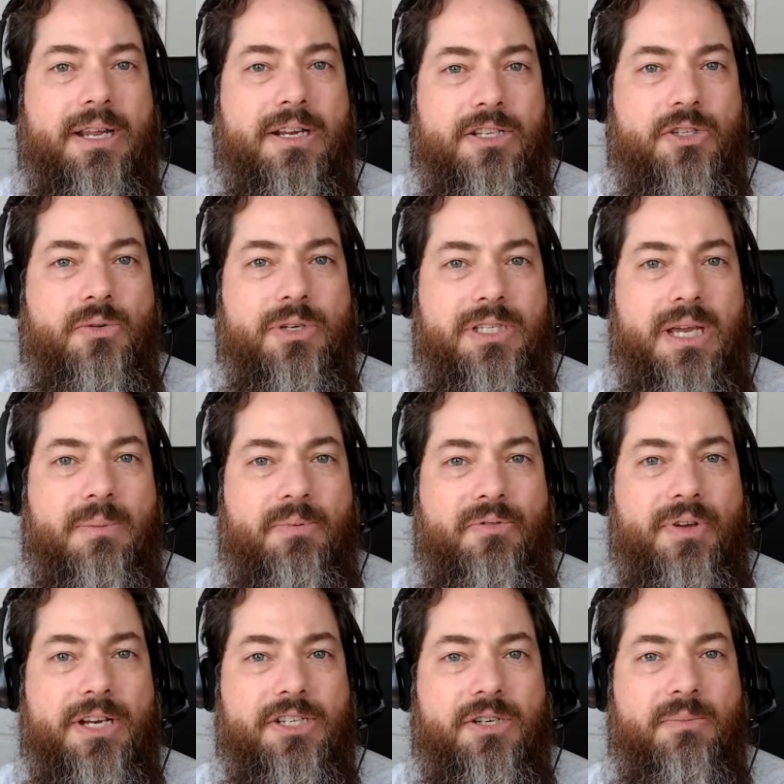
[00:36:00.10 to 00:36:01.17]
in a suicide
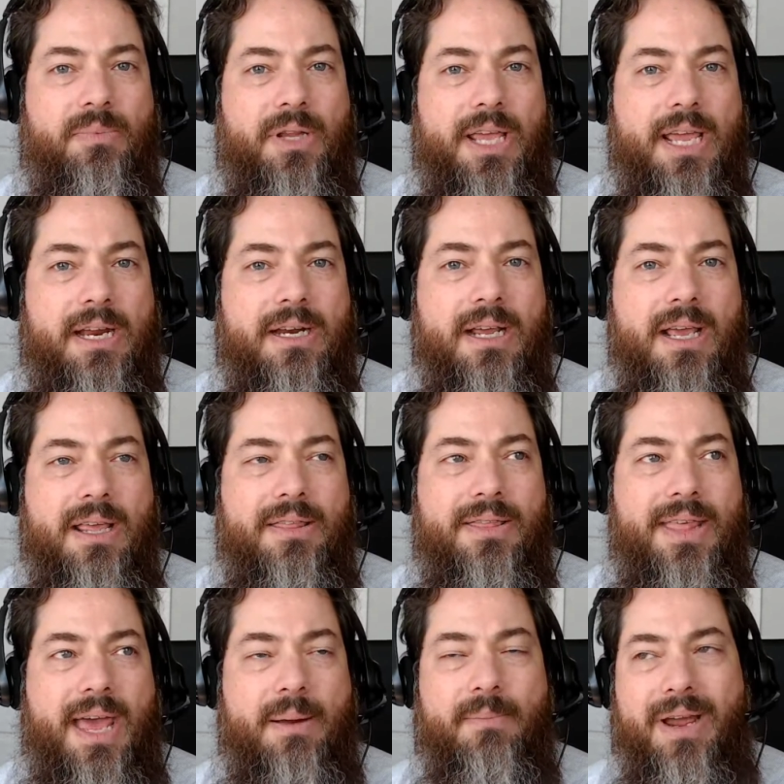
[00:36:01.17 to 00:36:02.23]
prevention plan
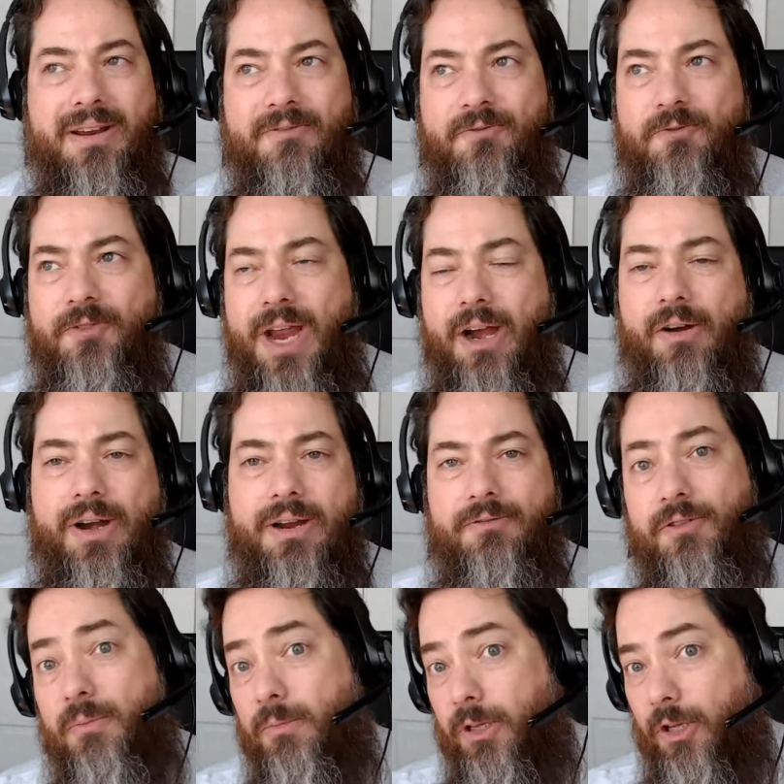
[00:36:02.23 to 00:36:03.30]
that might vary
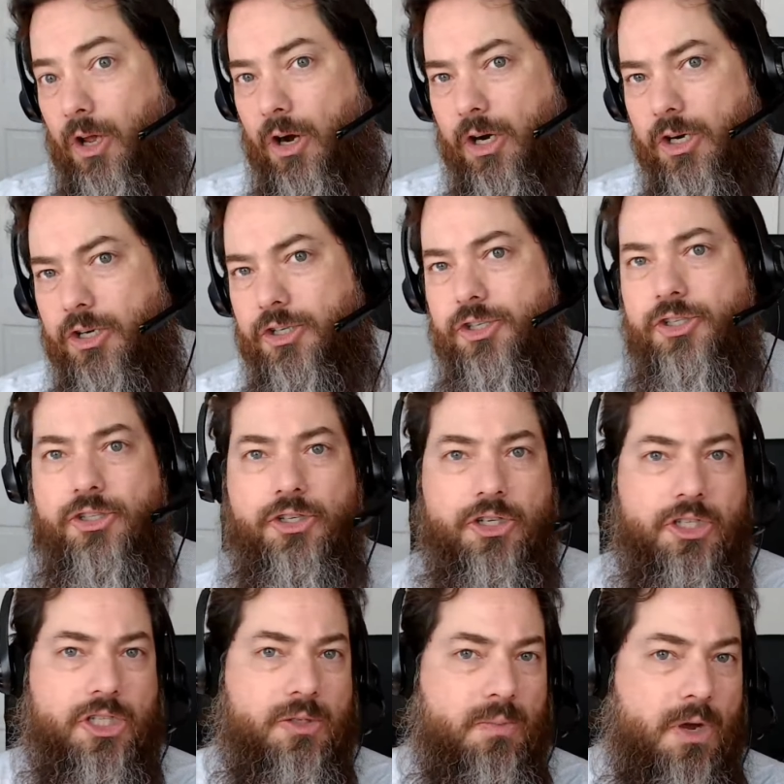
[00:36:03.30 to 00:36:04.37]
from large
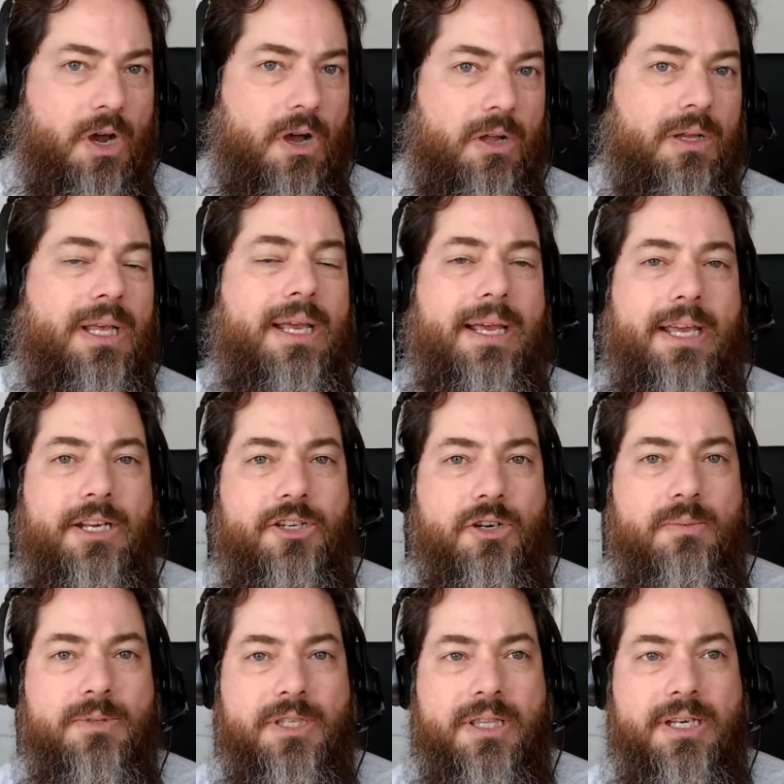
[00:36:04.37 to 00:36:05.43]
to small in
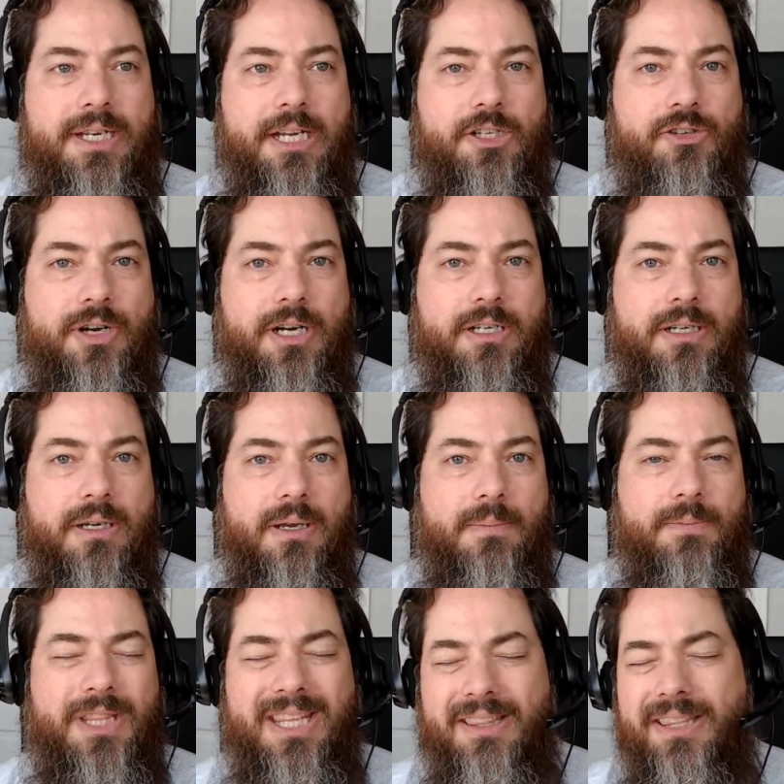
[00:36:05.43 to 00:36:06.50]
terms of the district.
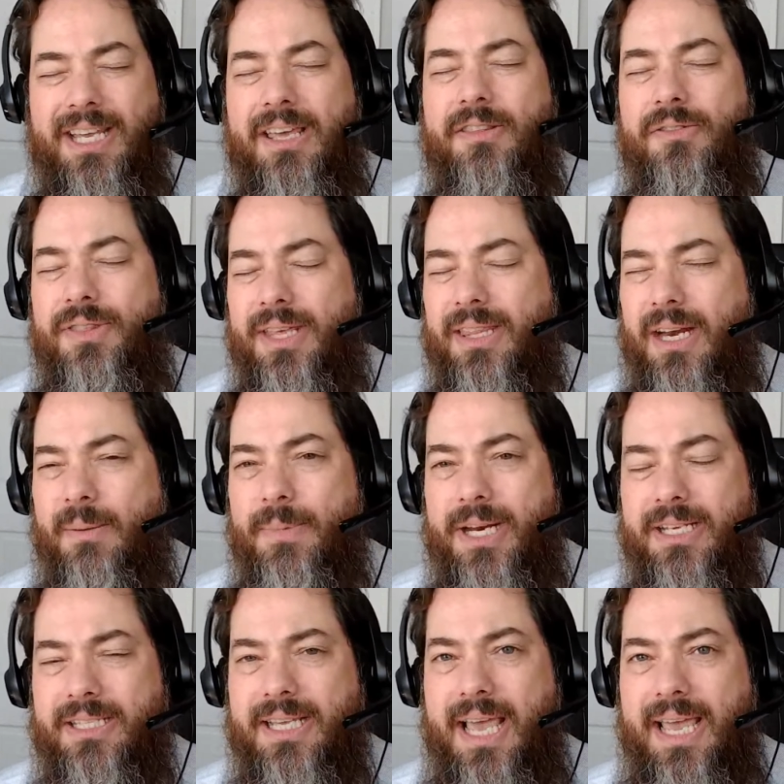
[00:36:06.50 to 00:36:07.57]
The other thing that I'm going
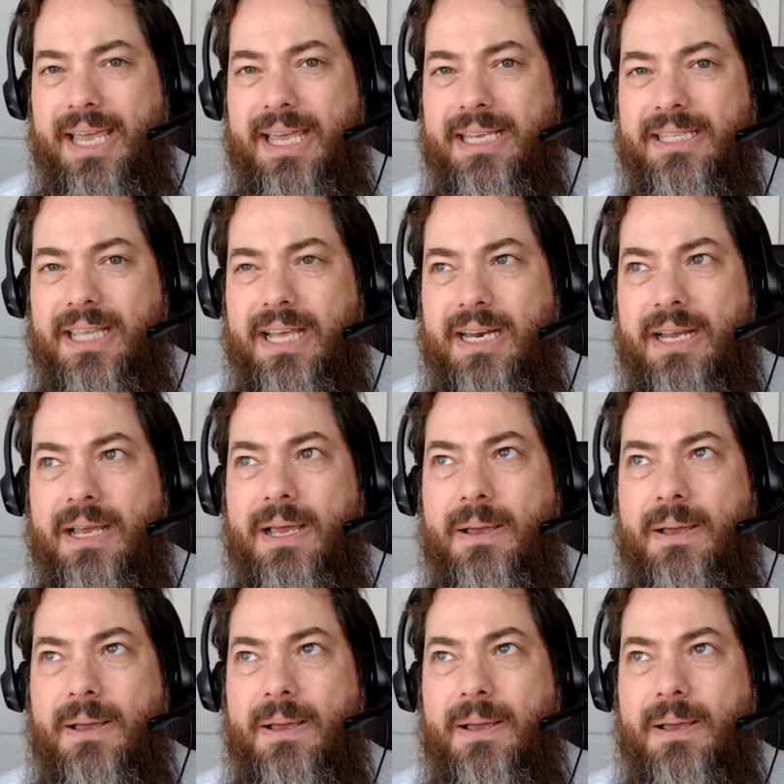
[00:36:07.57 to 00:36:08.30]
to say is that